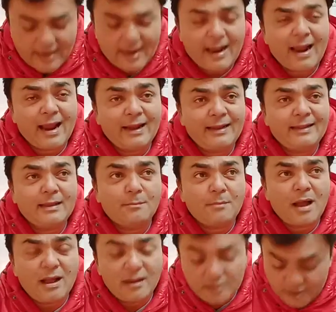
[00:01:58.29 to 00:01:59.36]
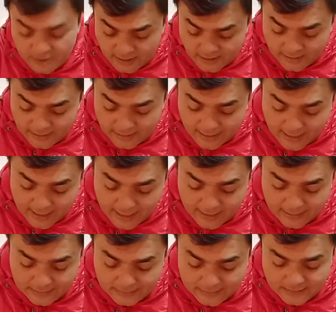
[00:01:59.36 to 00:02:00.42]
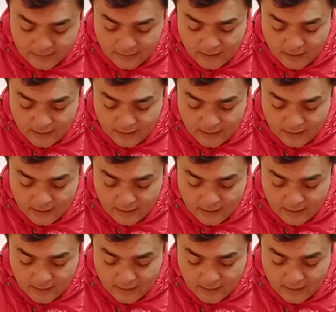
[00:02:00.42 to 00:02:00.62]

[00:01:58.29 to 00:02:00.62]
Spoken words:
and in the marshy lands